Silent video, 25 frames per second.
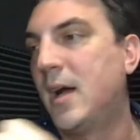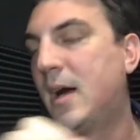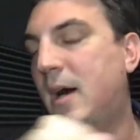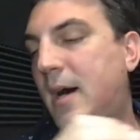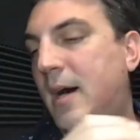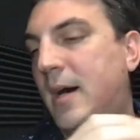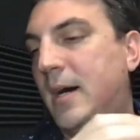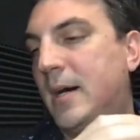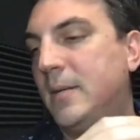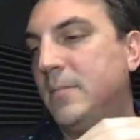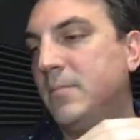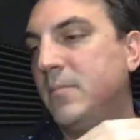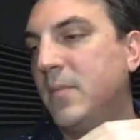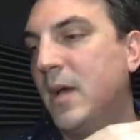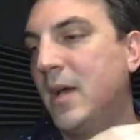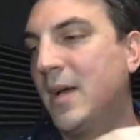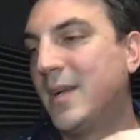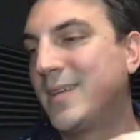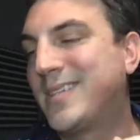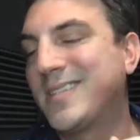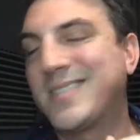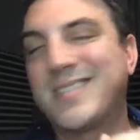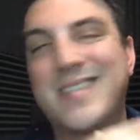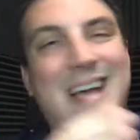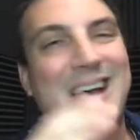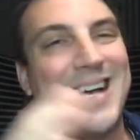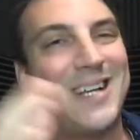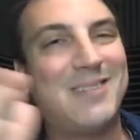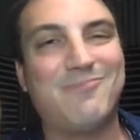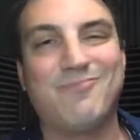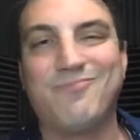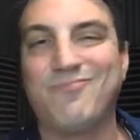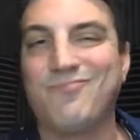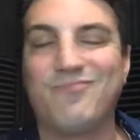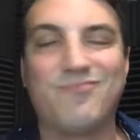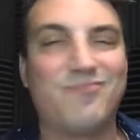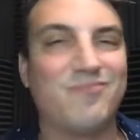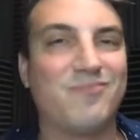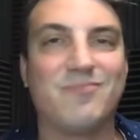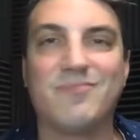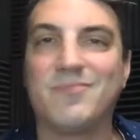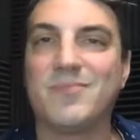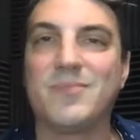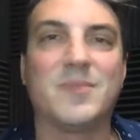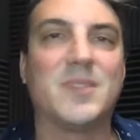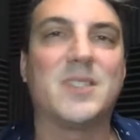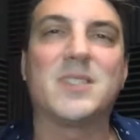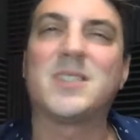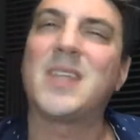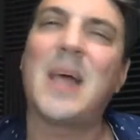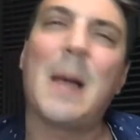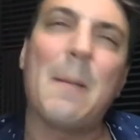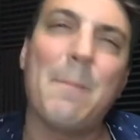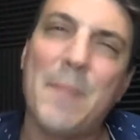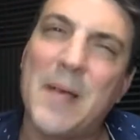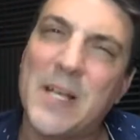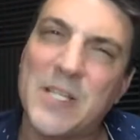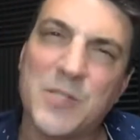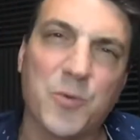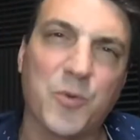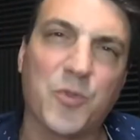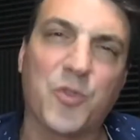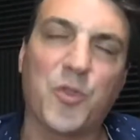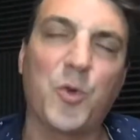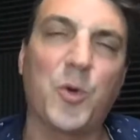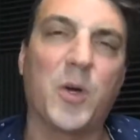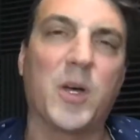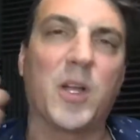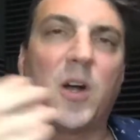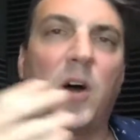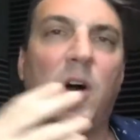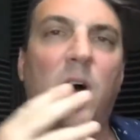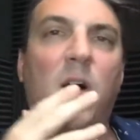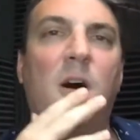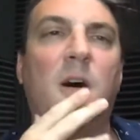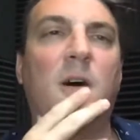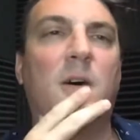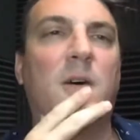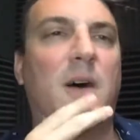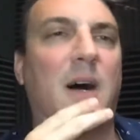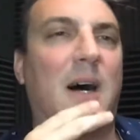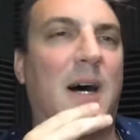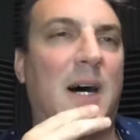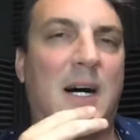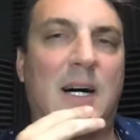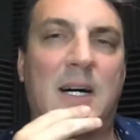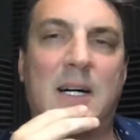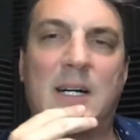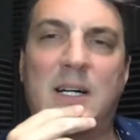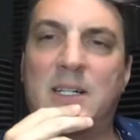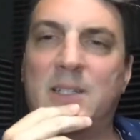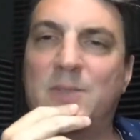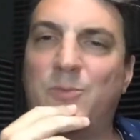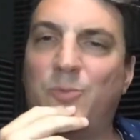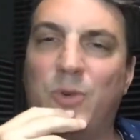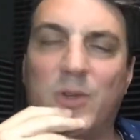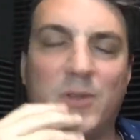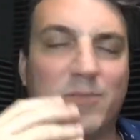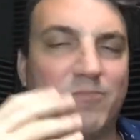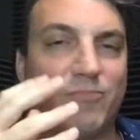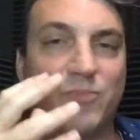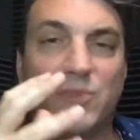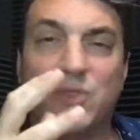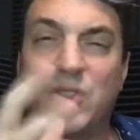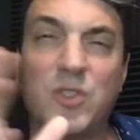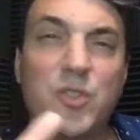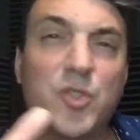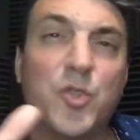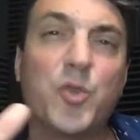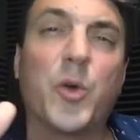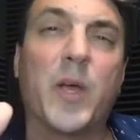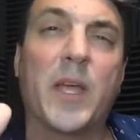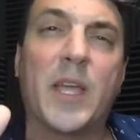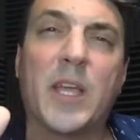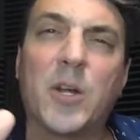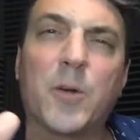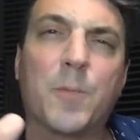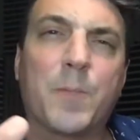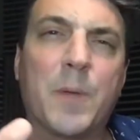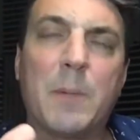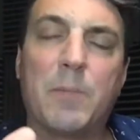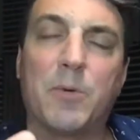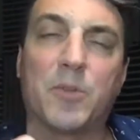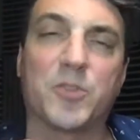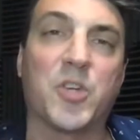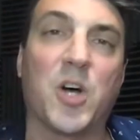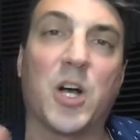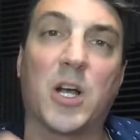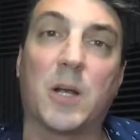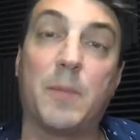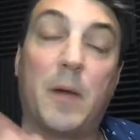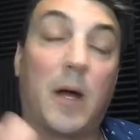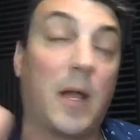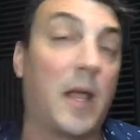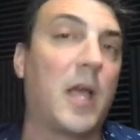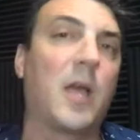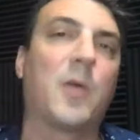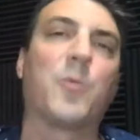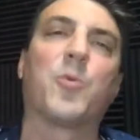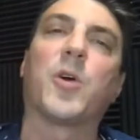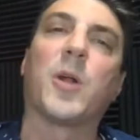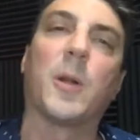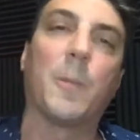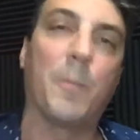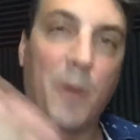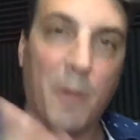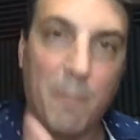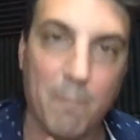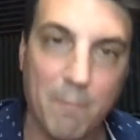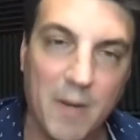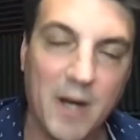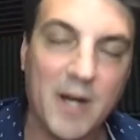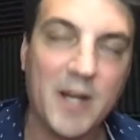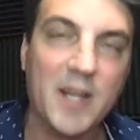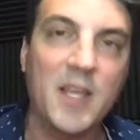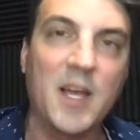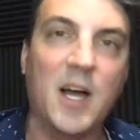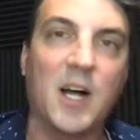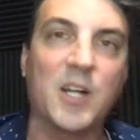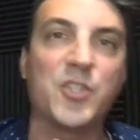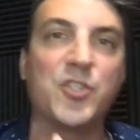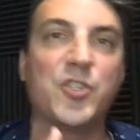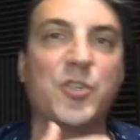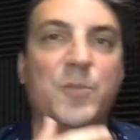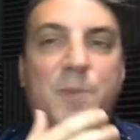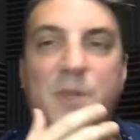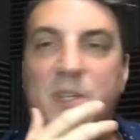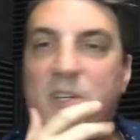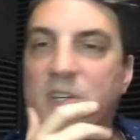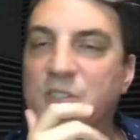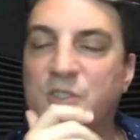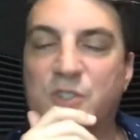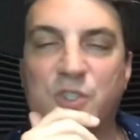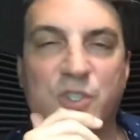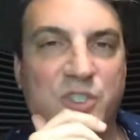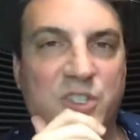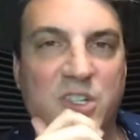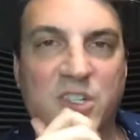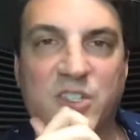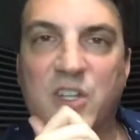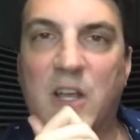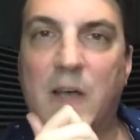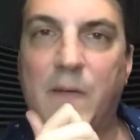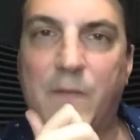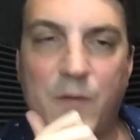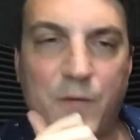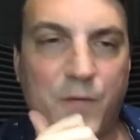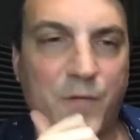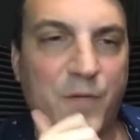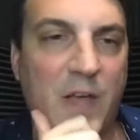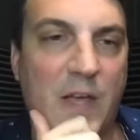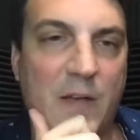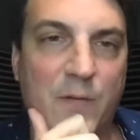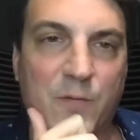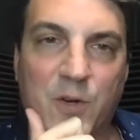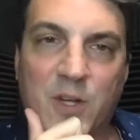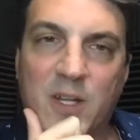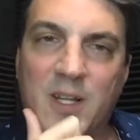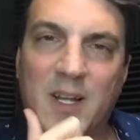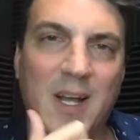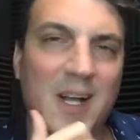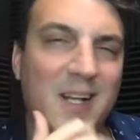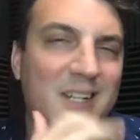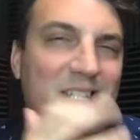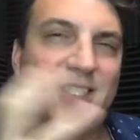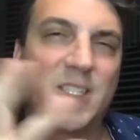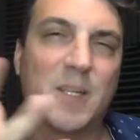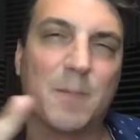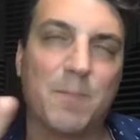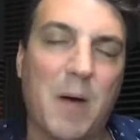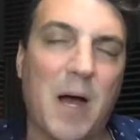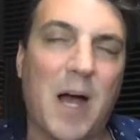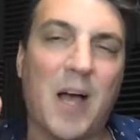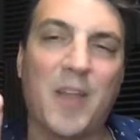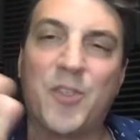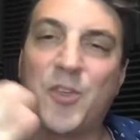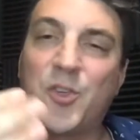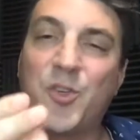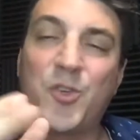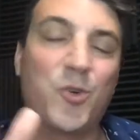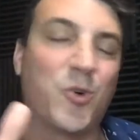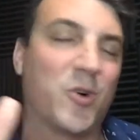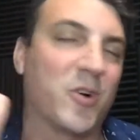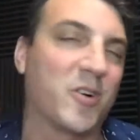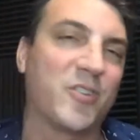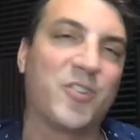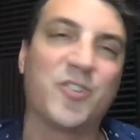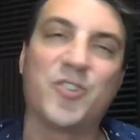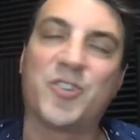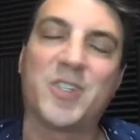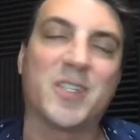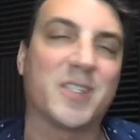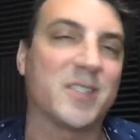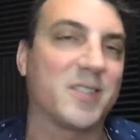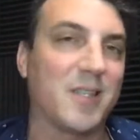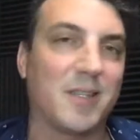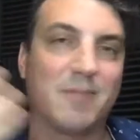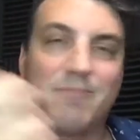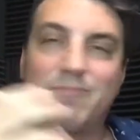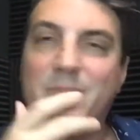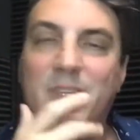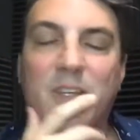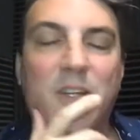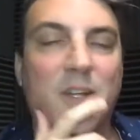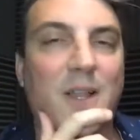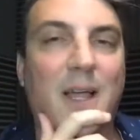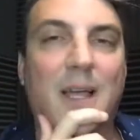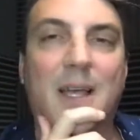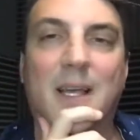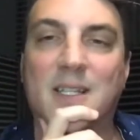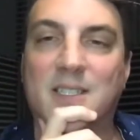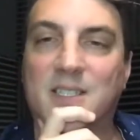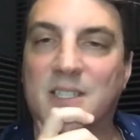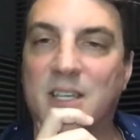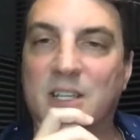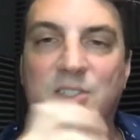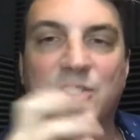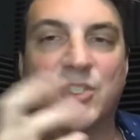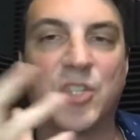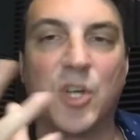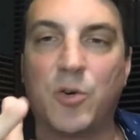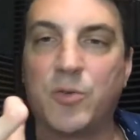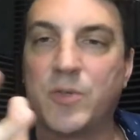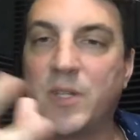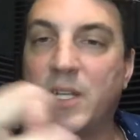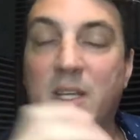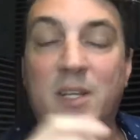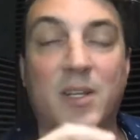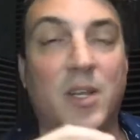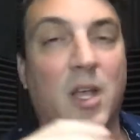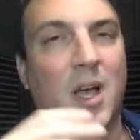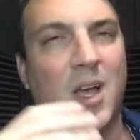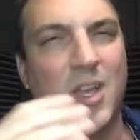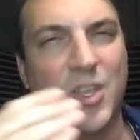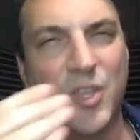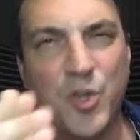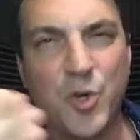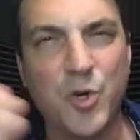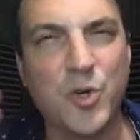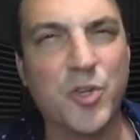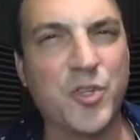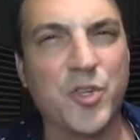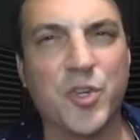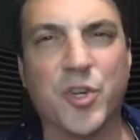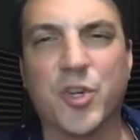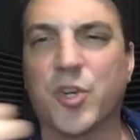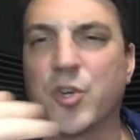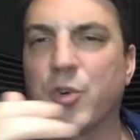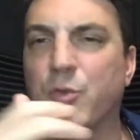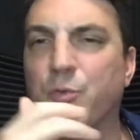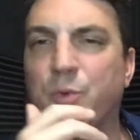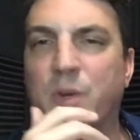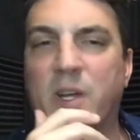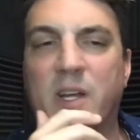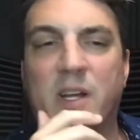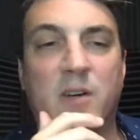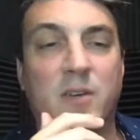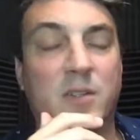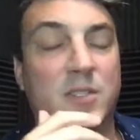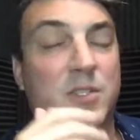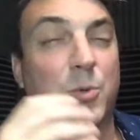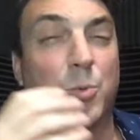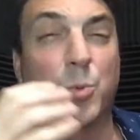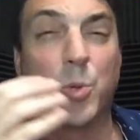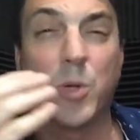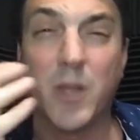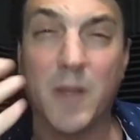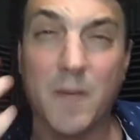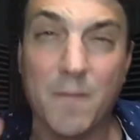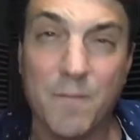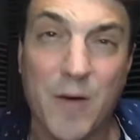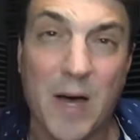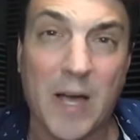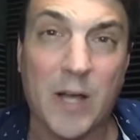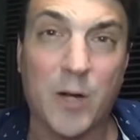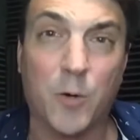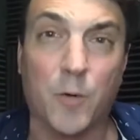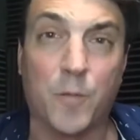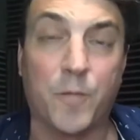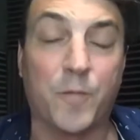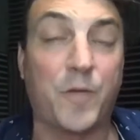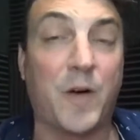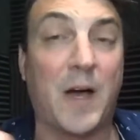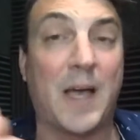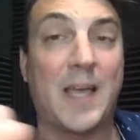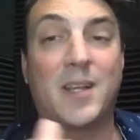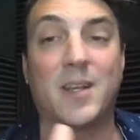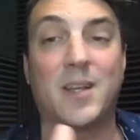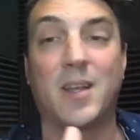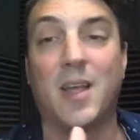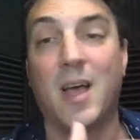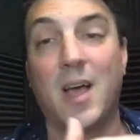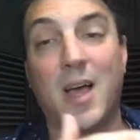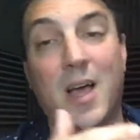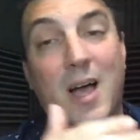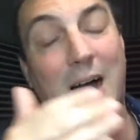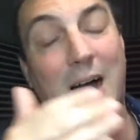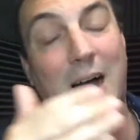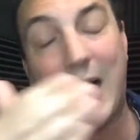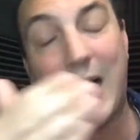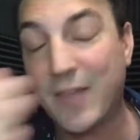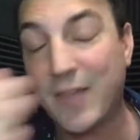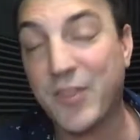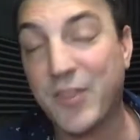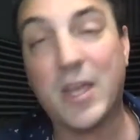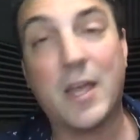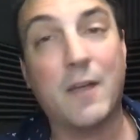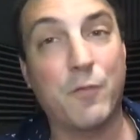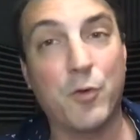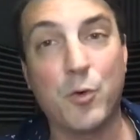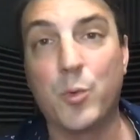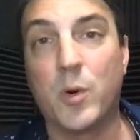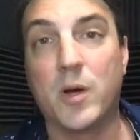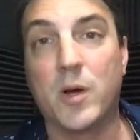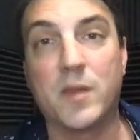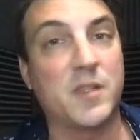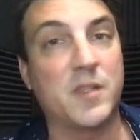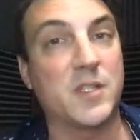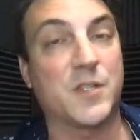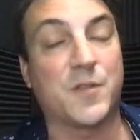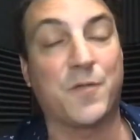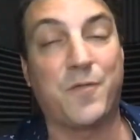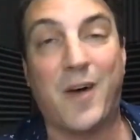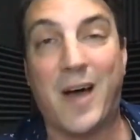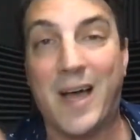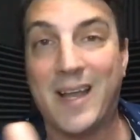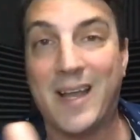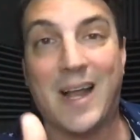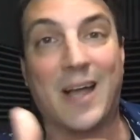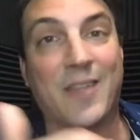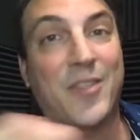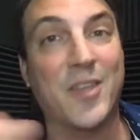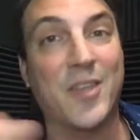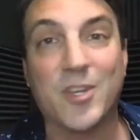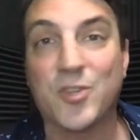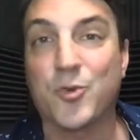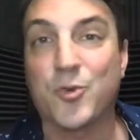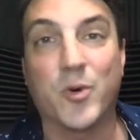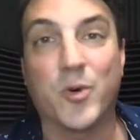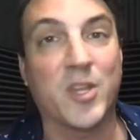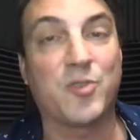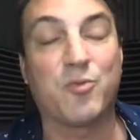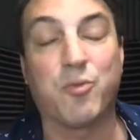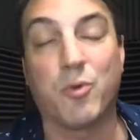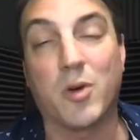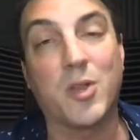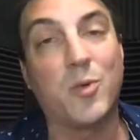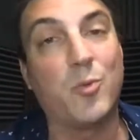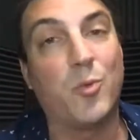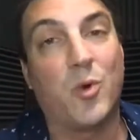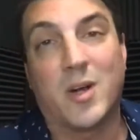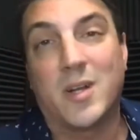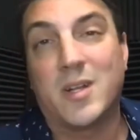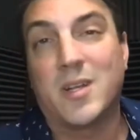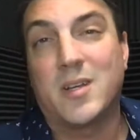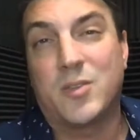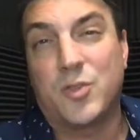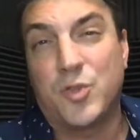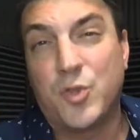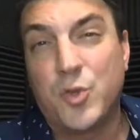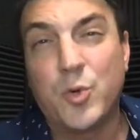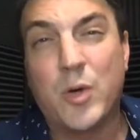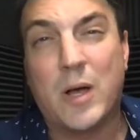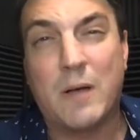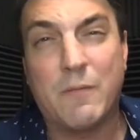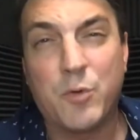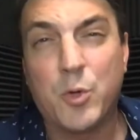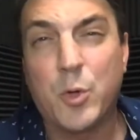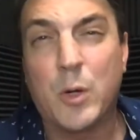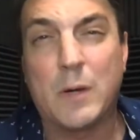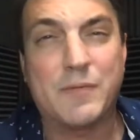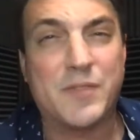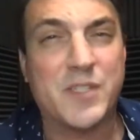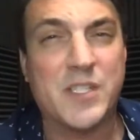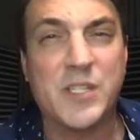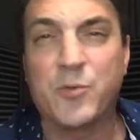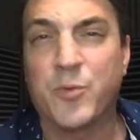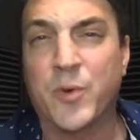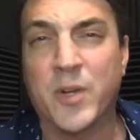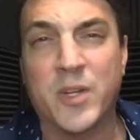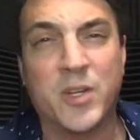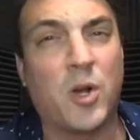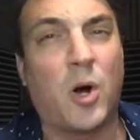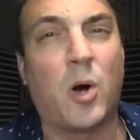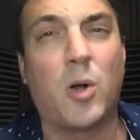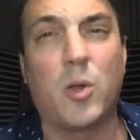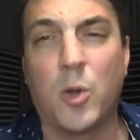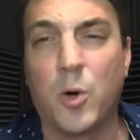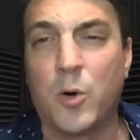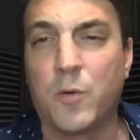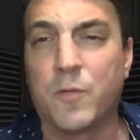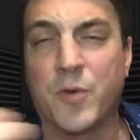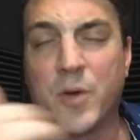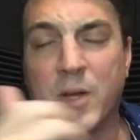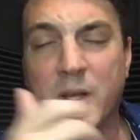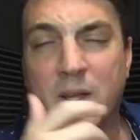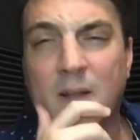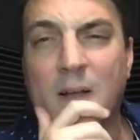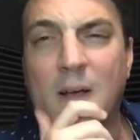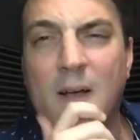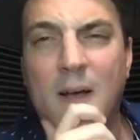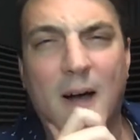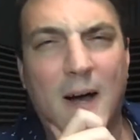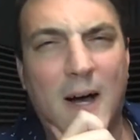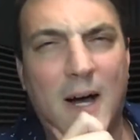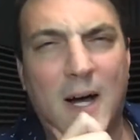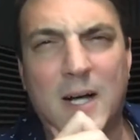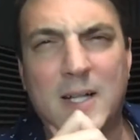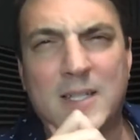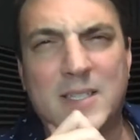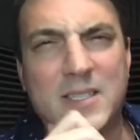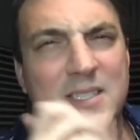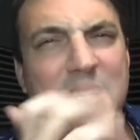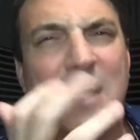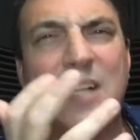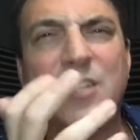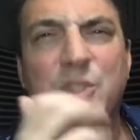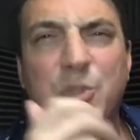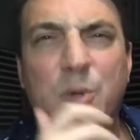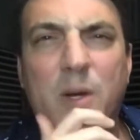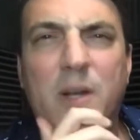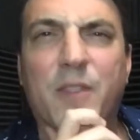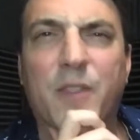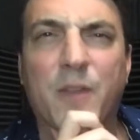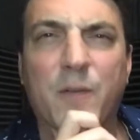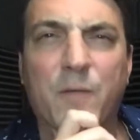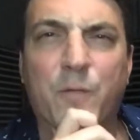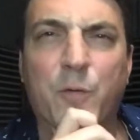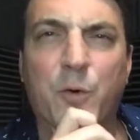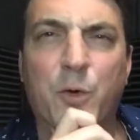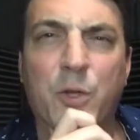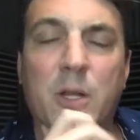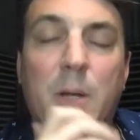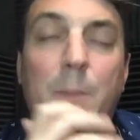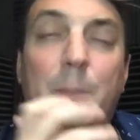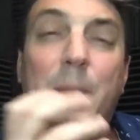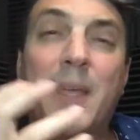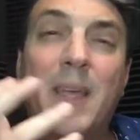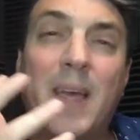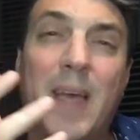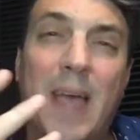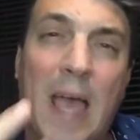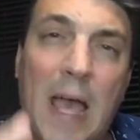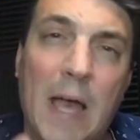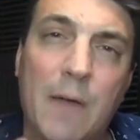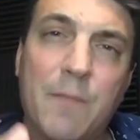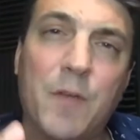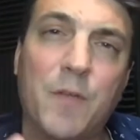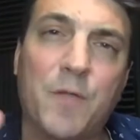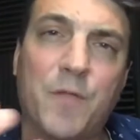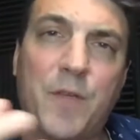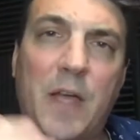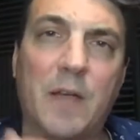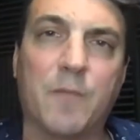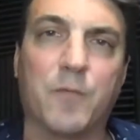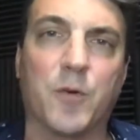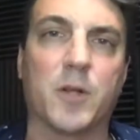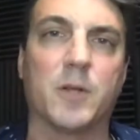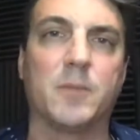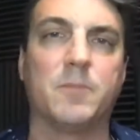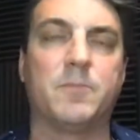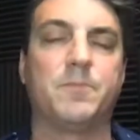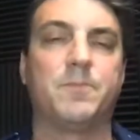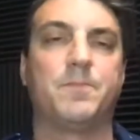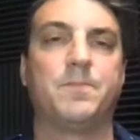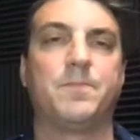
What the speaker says: Does that mess with you at all? When you hear people talking about, hey, we're going to put money on you because you're such a heavy favorite, does it bother you? Or are you just, like I said, zoned in, you and your career? It's a really vital fight. I think if you win this fight, I think 2021, you have UFC written all over it. Does that do anything for you to be a heavy favorite?